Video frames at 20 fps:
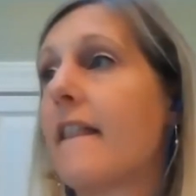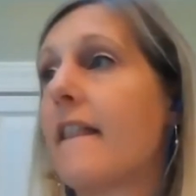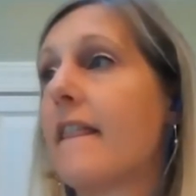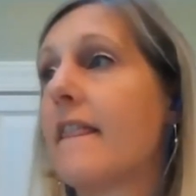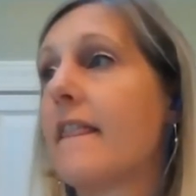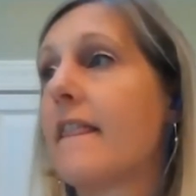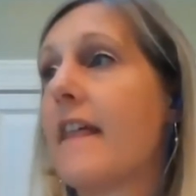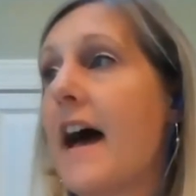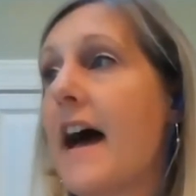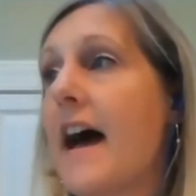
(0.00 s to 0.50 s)

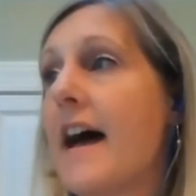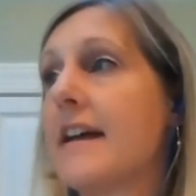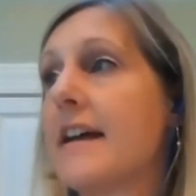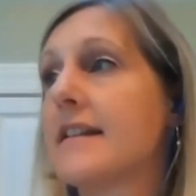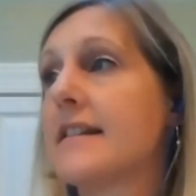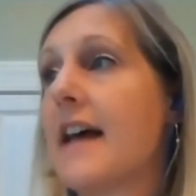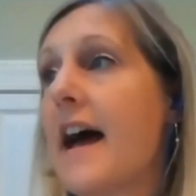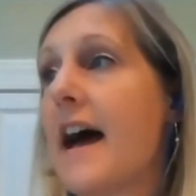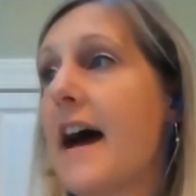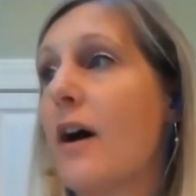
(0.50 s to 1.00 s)
that
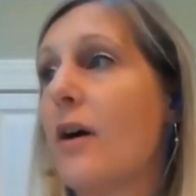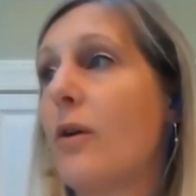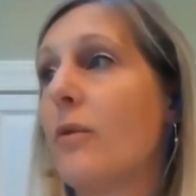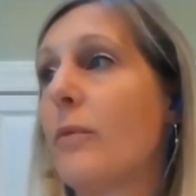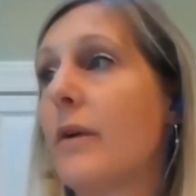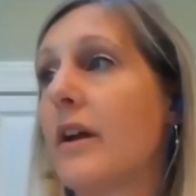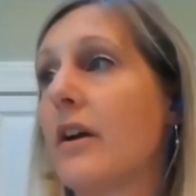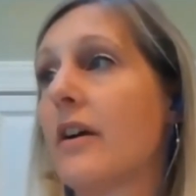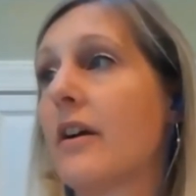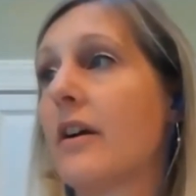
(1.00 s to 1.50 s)
is how
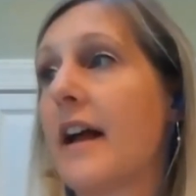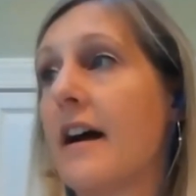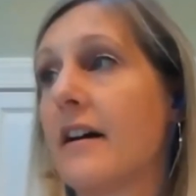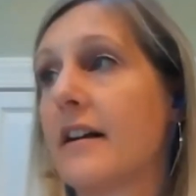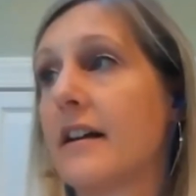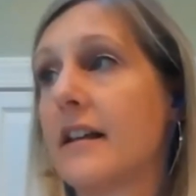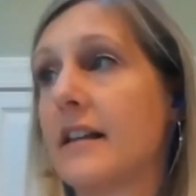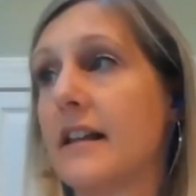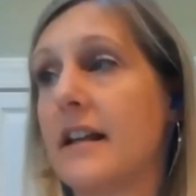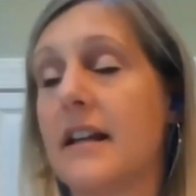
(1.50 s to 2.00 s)
we are
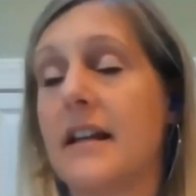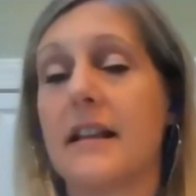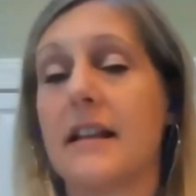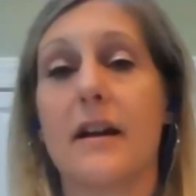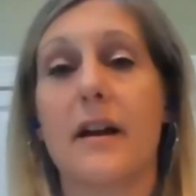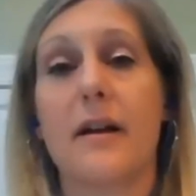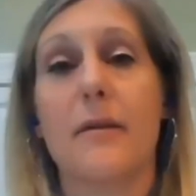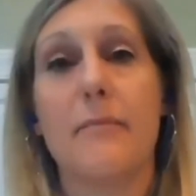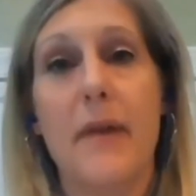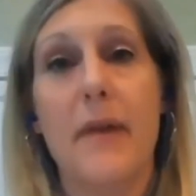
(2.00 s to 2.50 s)
calculating the
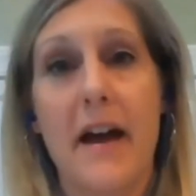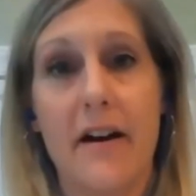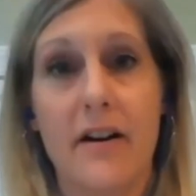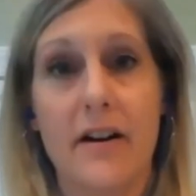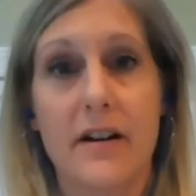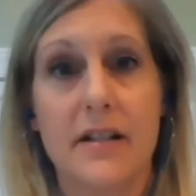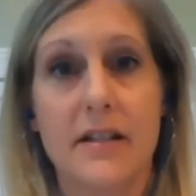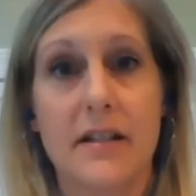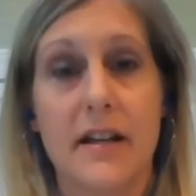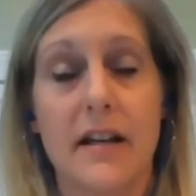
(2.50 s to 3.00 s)

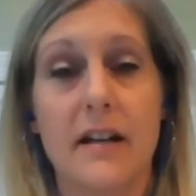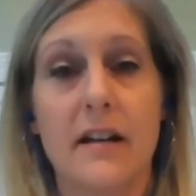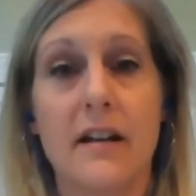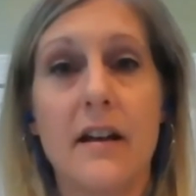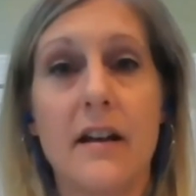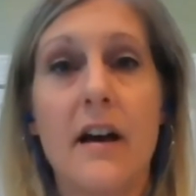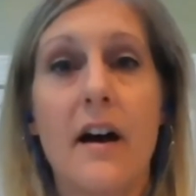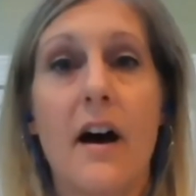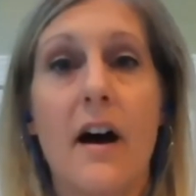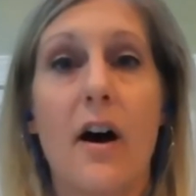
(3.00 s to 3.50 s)
comparison
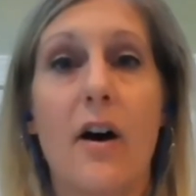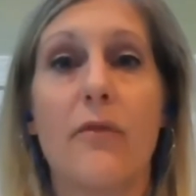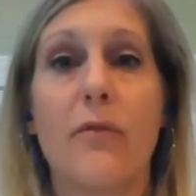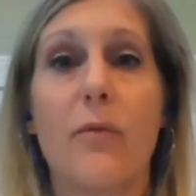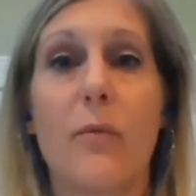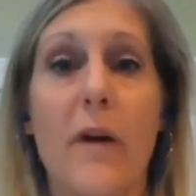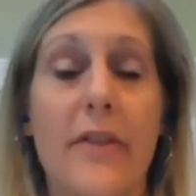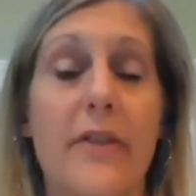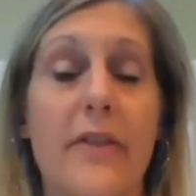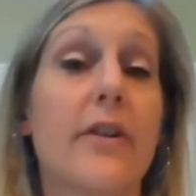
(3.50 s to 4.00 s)
of
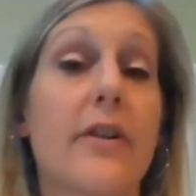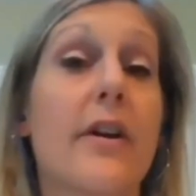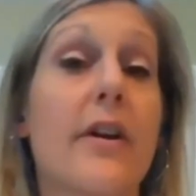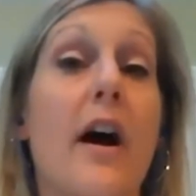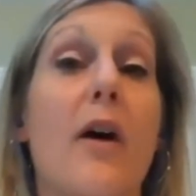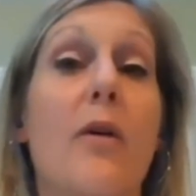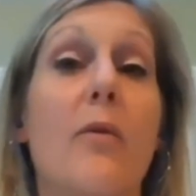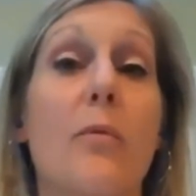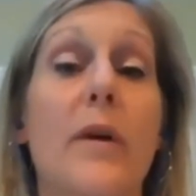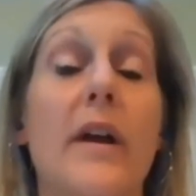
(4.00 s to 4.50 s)
whether or
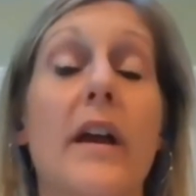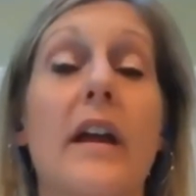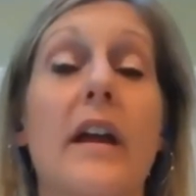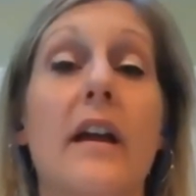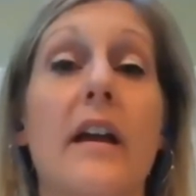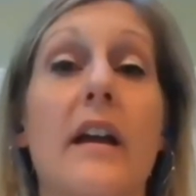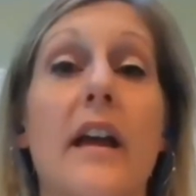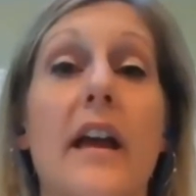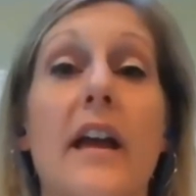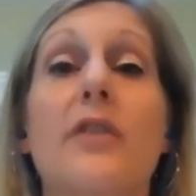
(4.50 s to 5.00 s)
not
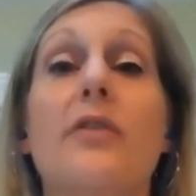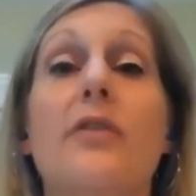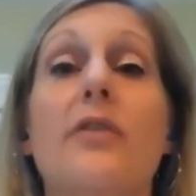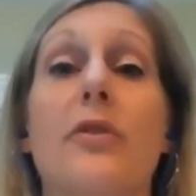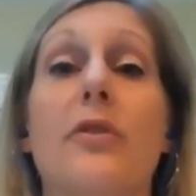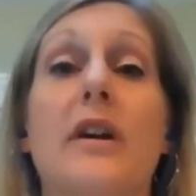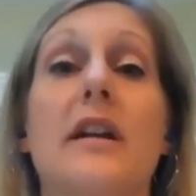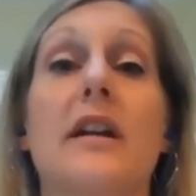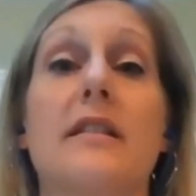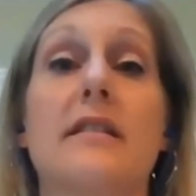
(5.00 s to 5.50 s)
we
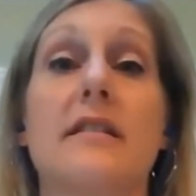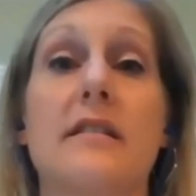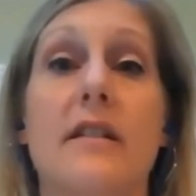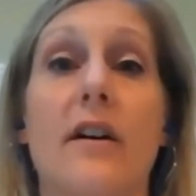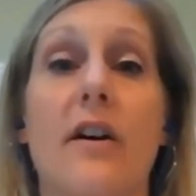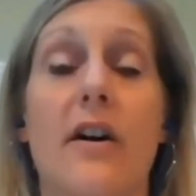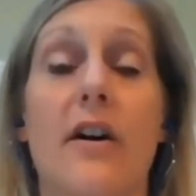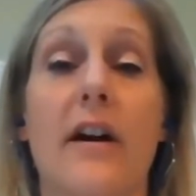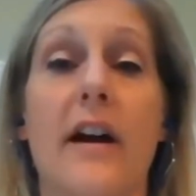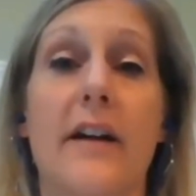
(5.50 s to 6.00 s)
increased
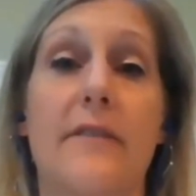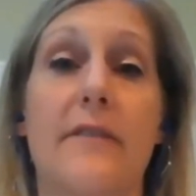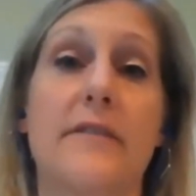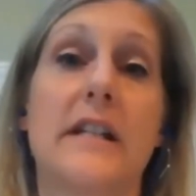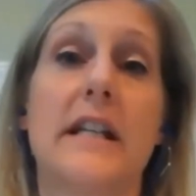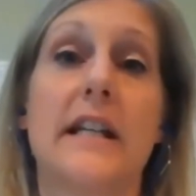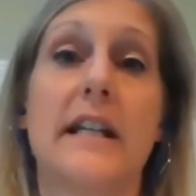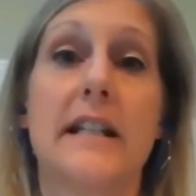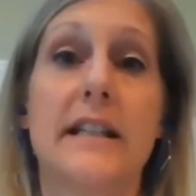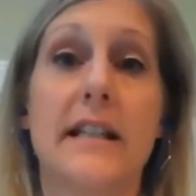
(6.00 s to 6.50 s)
our
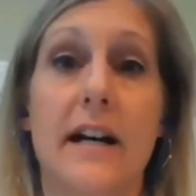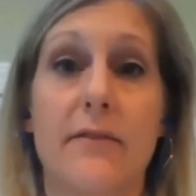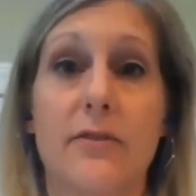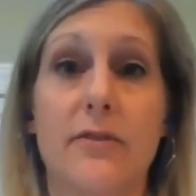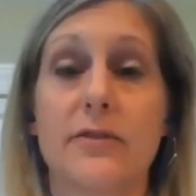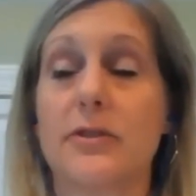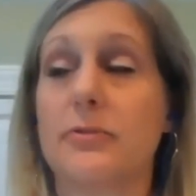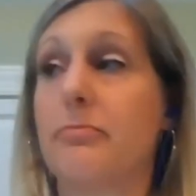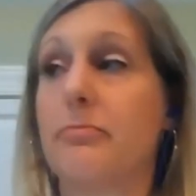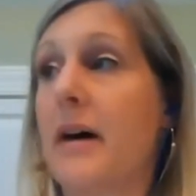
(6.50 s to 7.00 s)
FTE
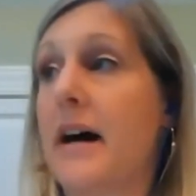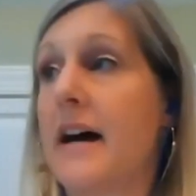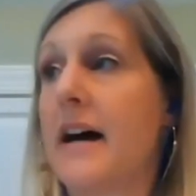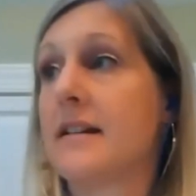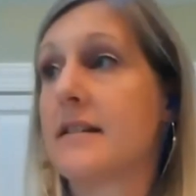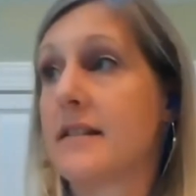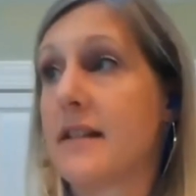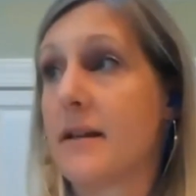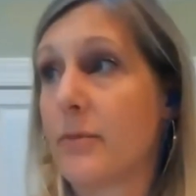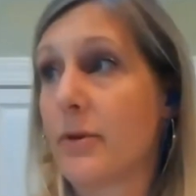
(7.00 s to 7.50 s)
levels by
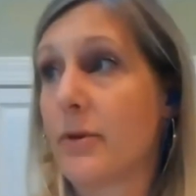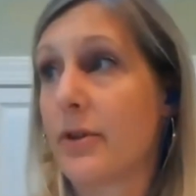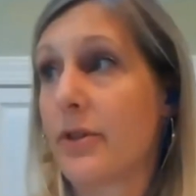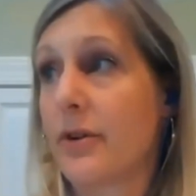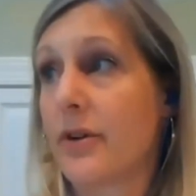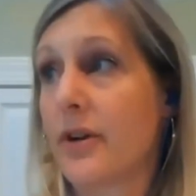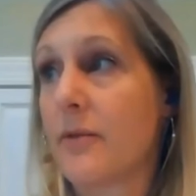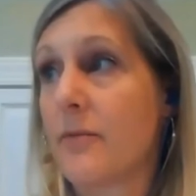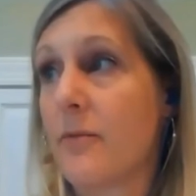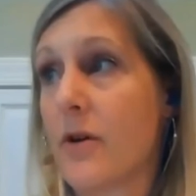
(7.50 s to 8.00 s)
December
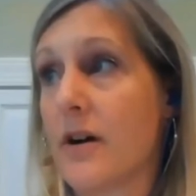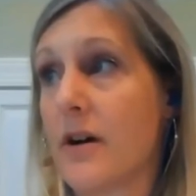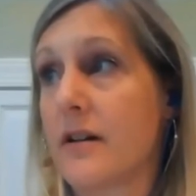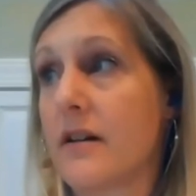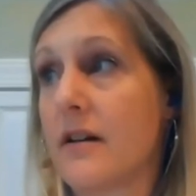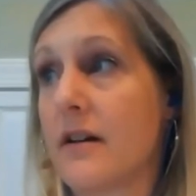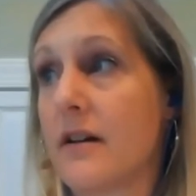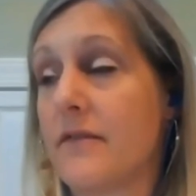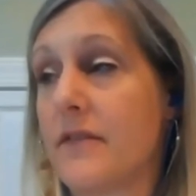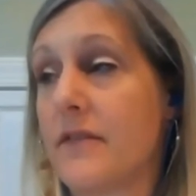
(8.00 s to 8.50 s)

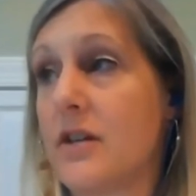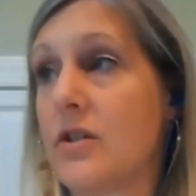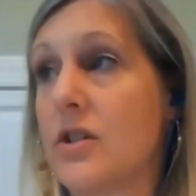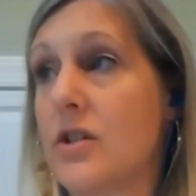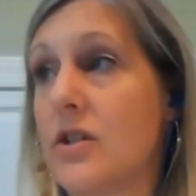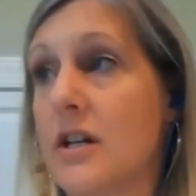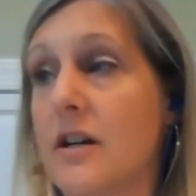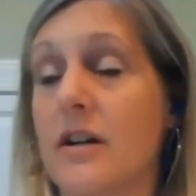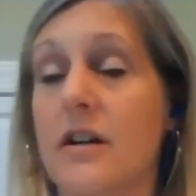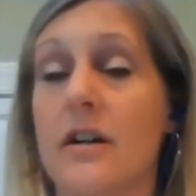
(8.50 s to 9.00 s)
31 of this
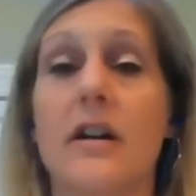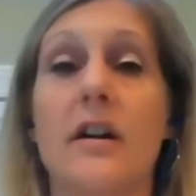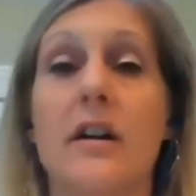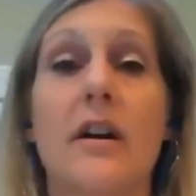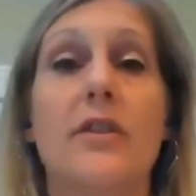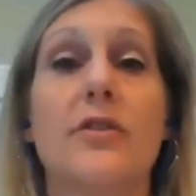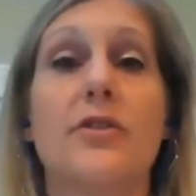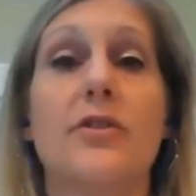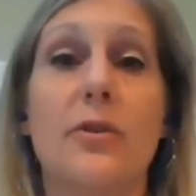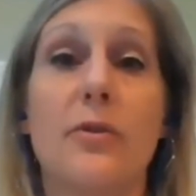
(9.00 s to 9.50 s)
year
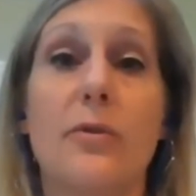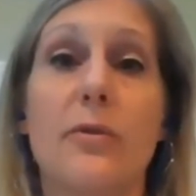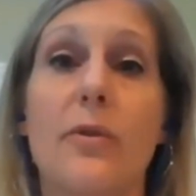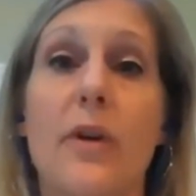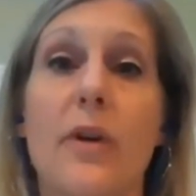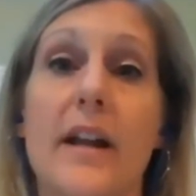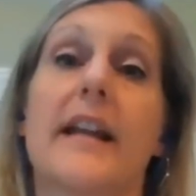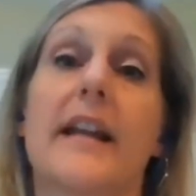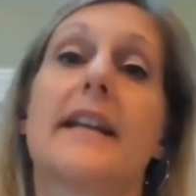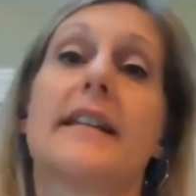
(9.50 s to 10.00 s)
to
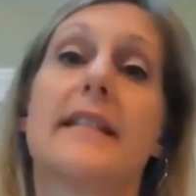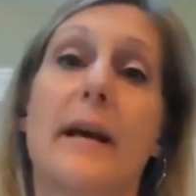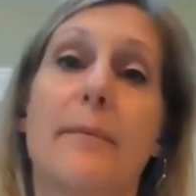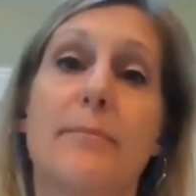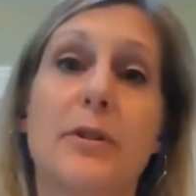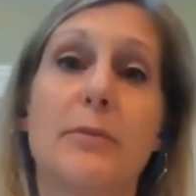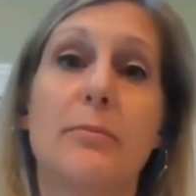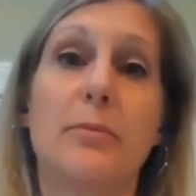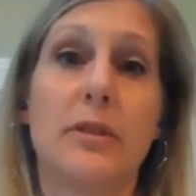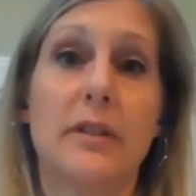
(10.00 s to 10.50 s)
an
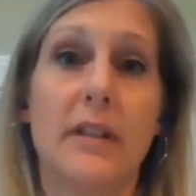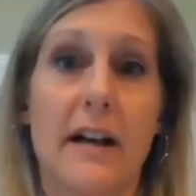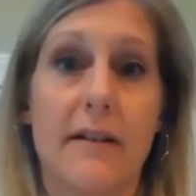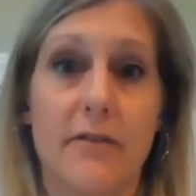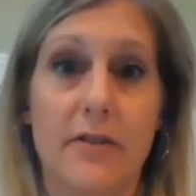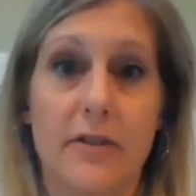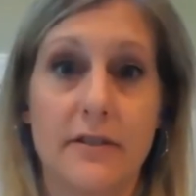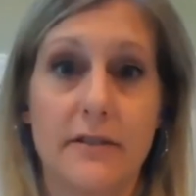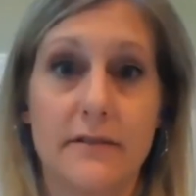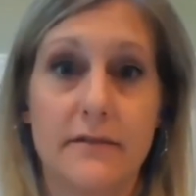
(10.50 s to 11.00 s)
acceptable
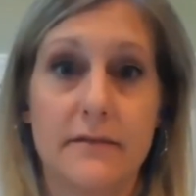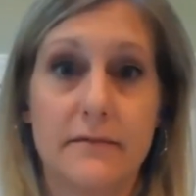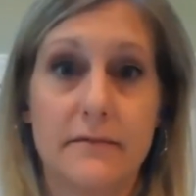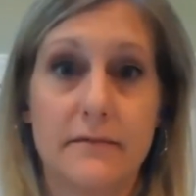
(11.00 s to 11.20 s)
level.